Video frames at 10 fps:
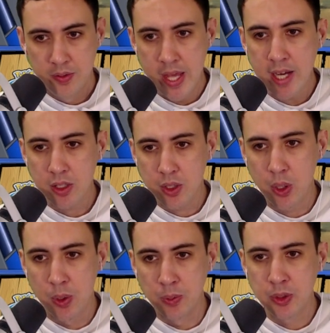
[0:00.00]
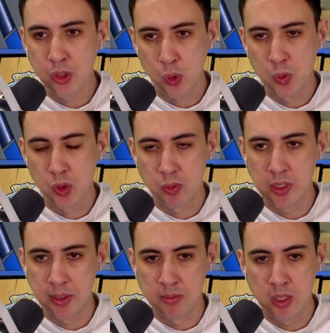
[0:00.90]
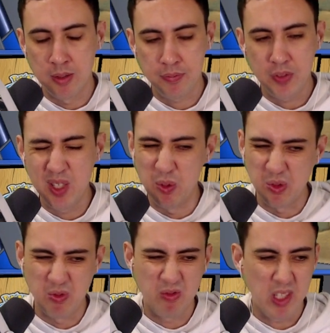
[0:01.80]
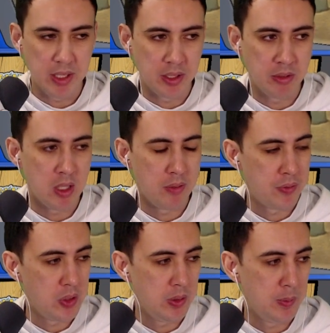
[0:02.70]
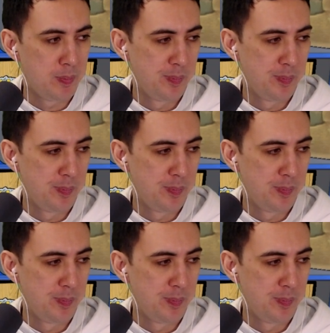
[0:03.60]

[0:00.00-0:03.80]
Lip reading: That Colress was really rough. It was really rough, dude.